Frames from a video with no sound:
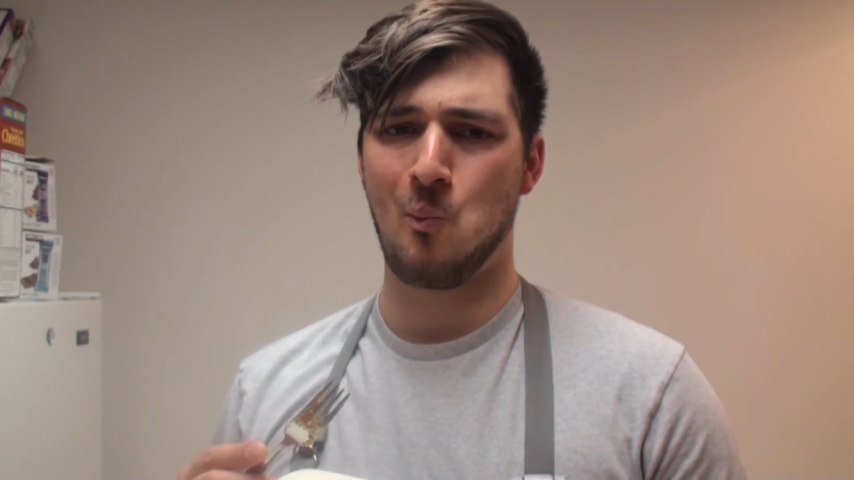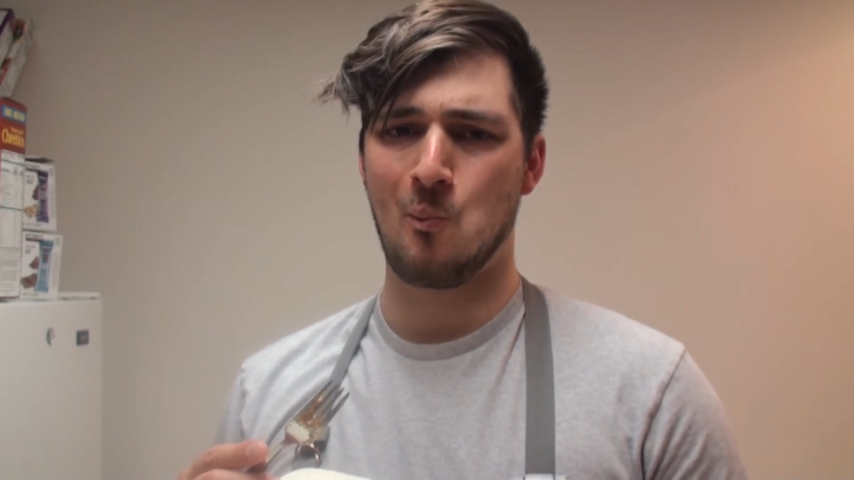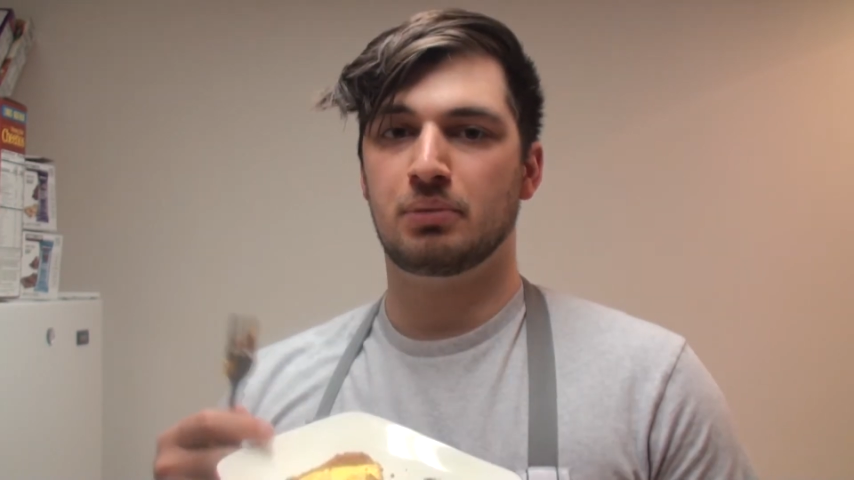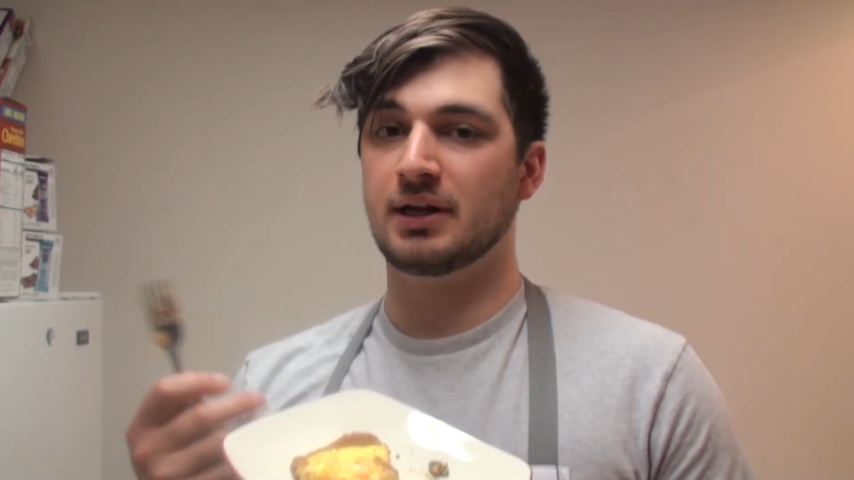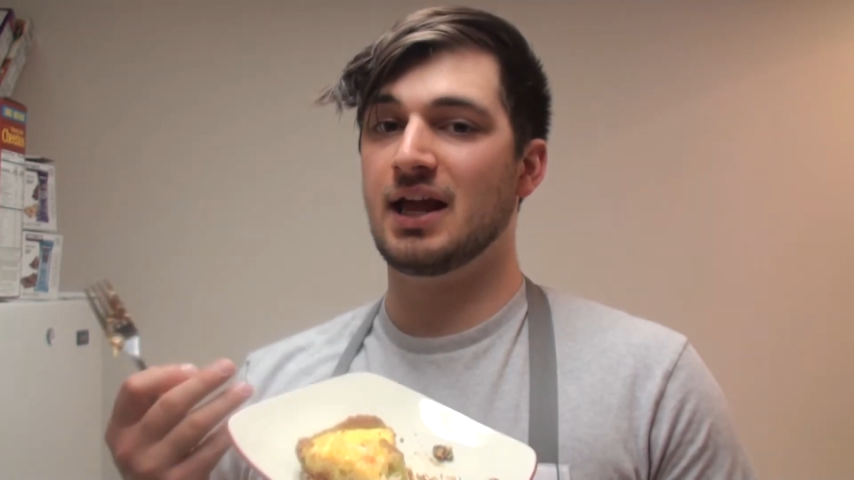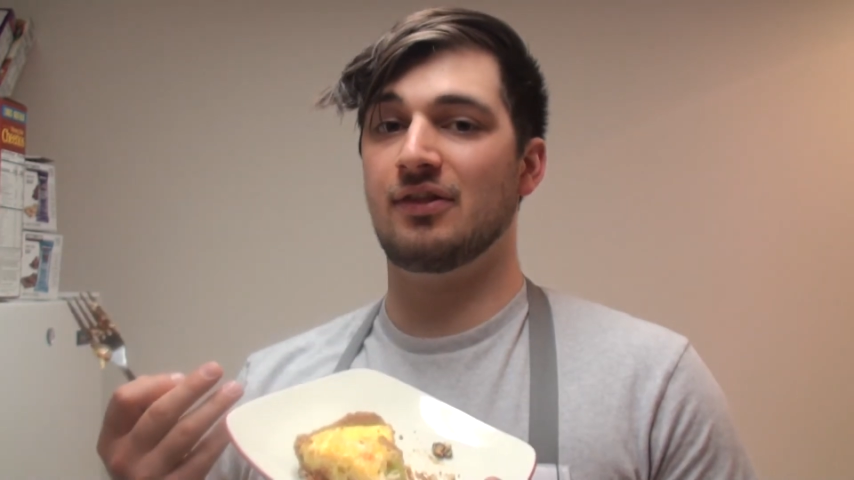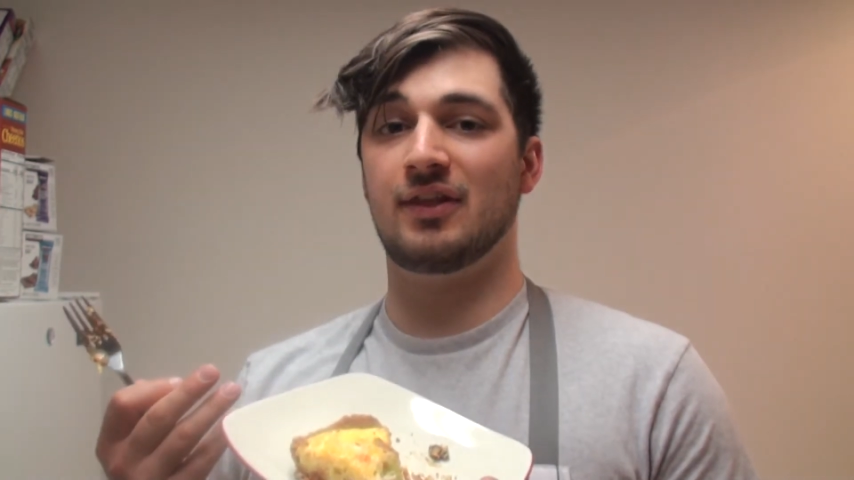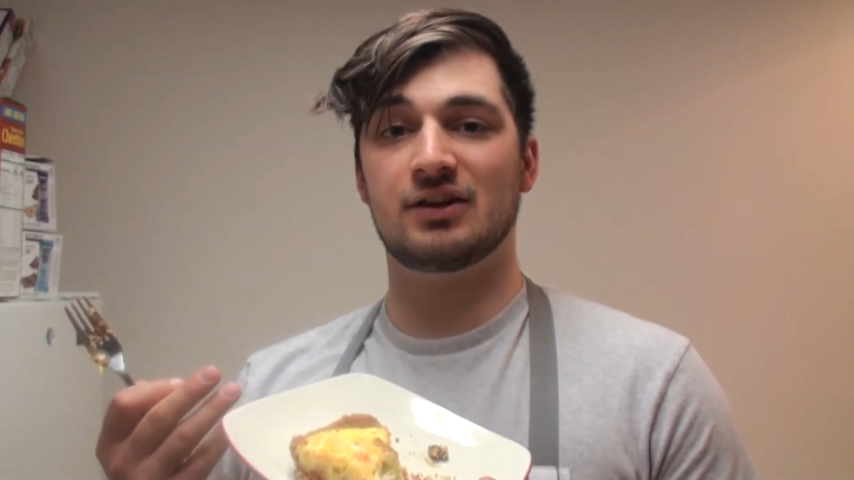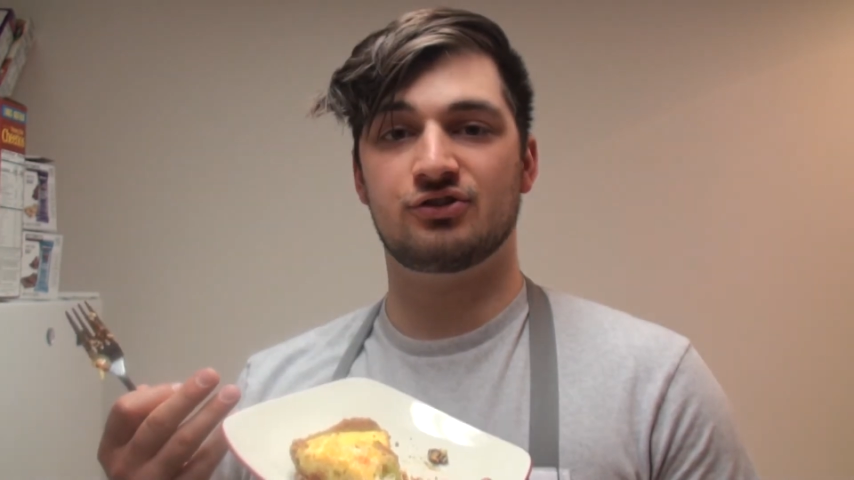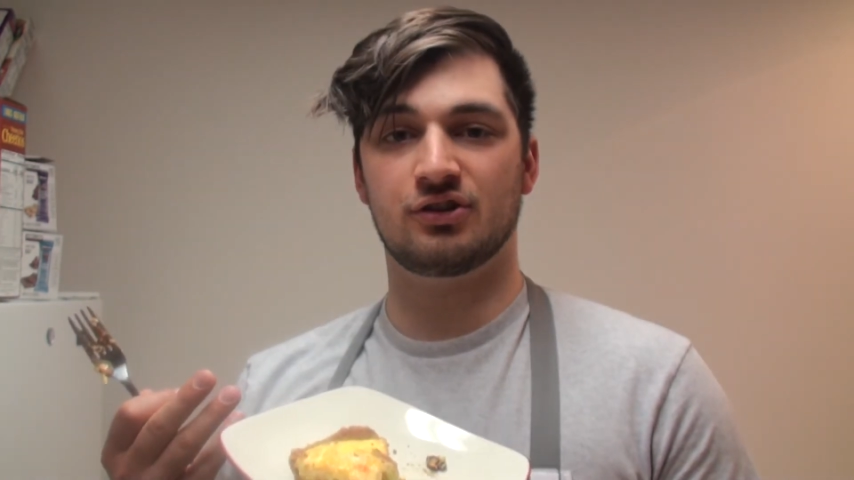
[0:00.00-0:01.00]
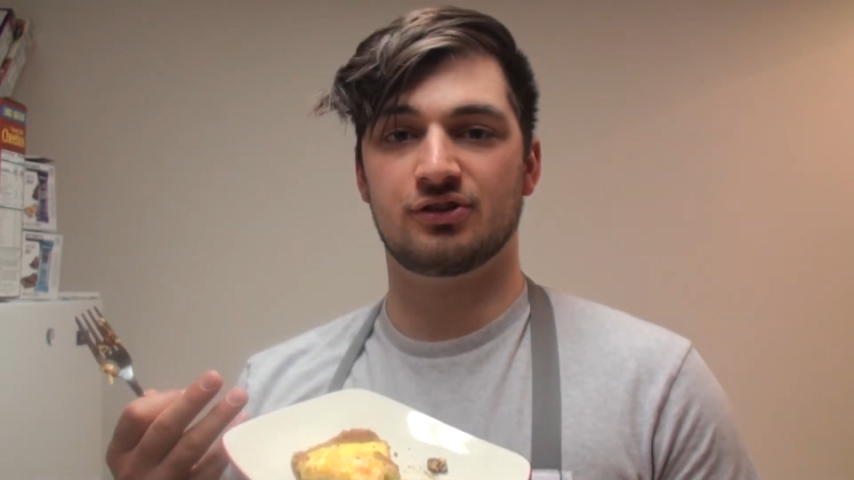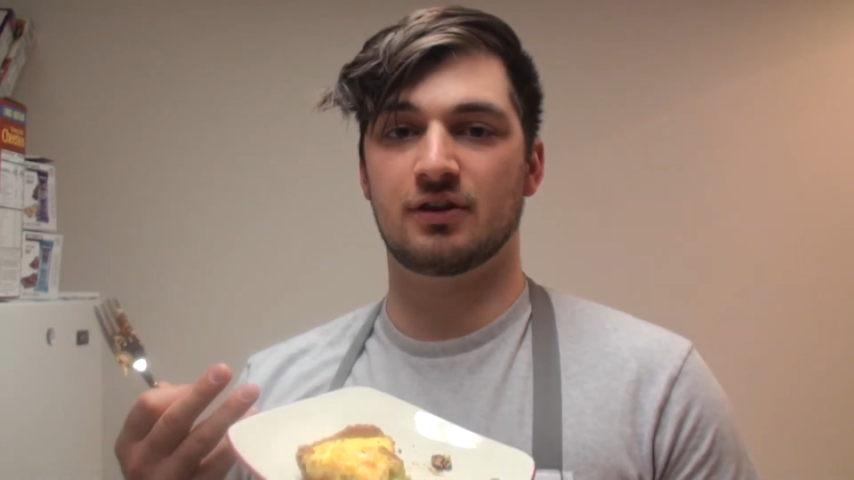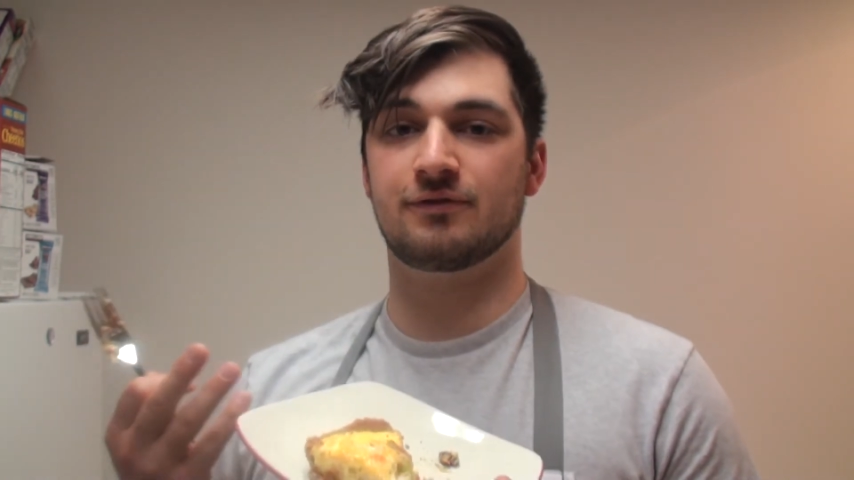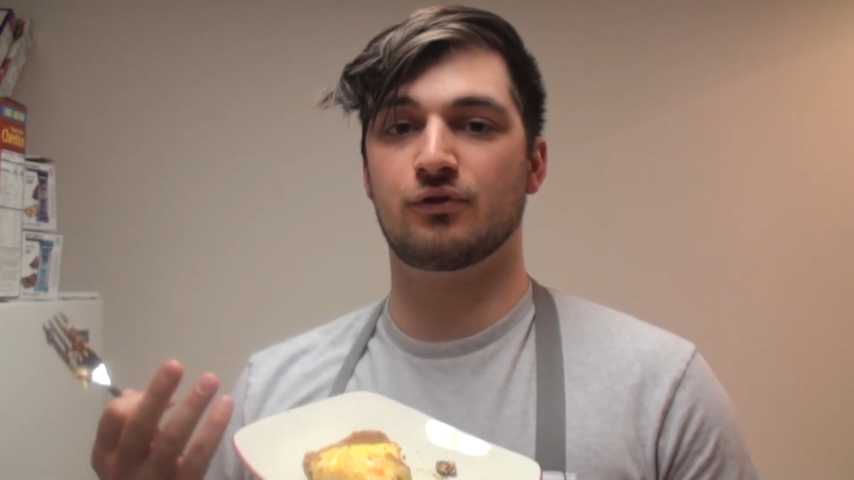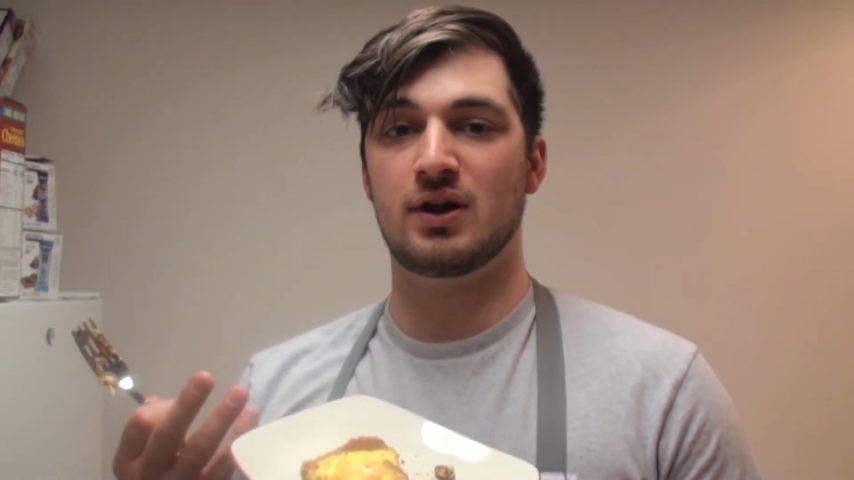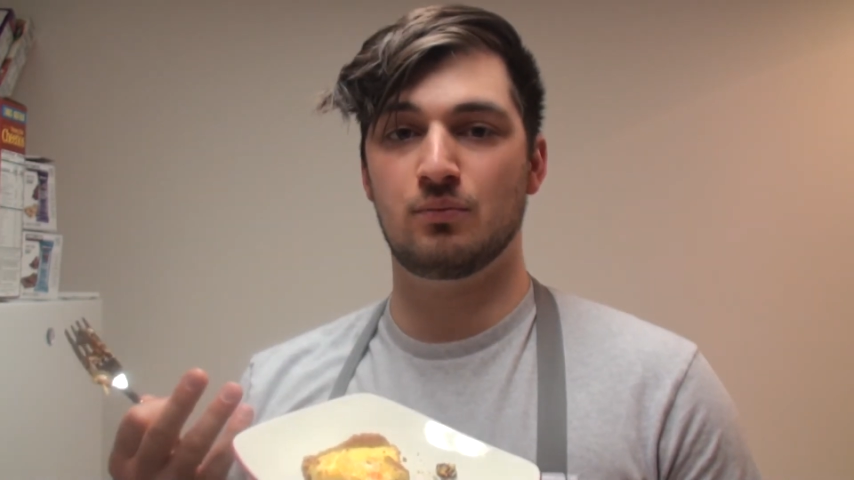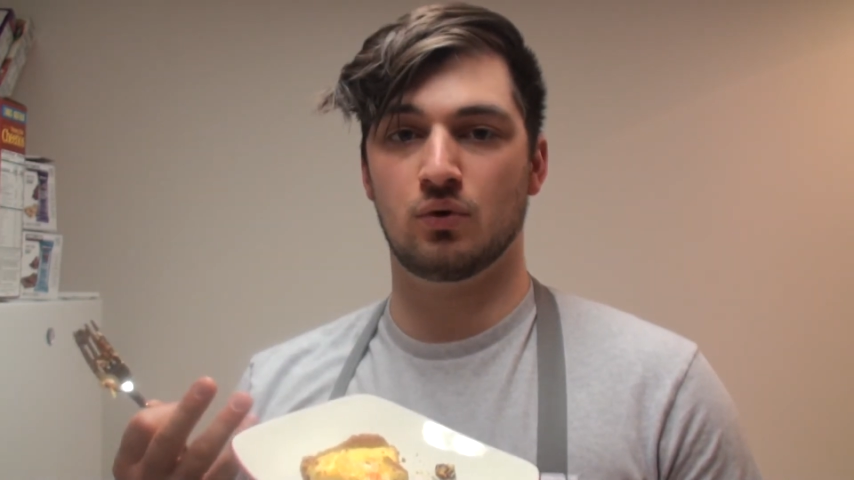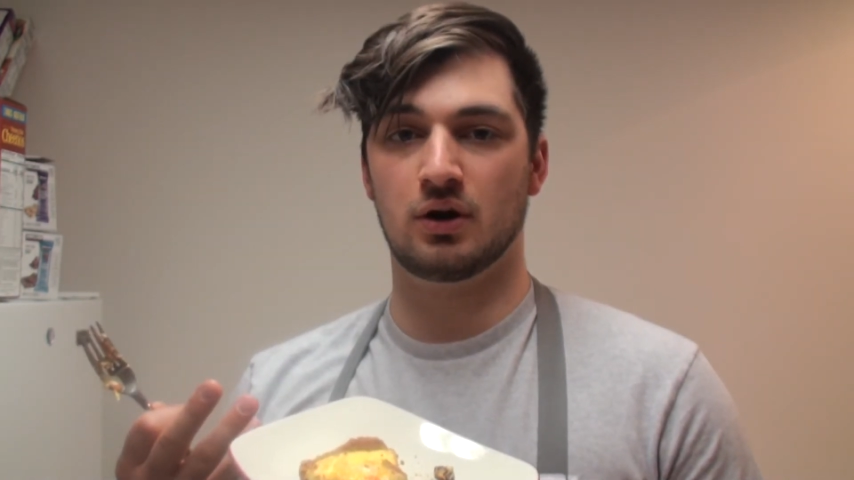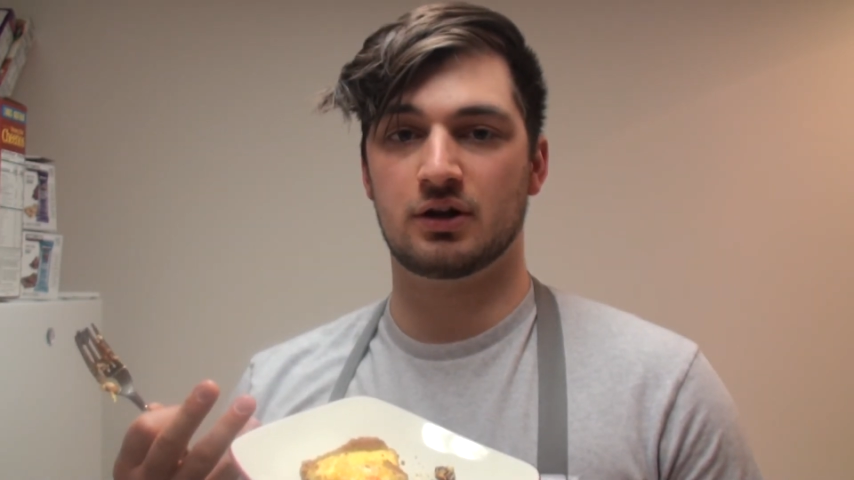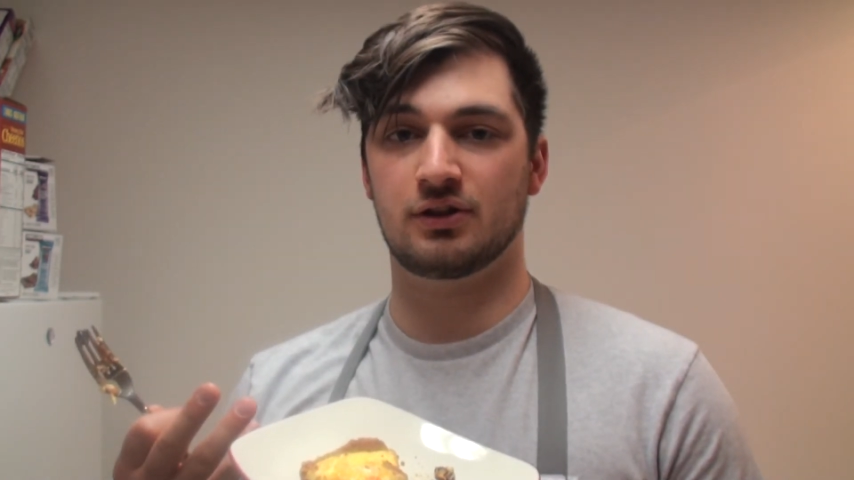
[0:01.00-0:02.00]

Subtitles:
But again, that's just the framework,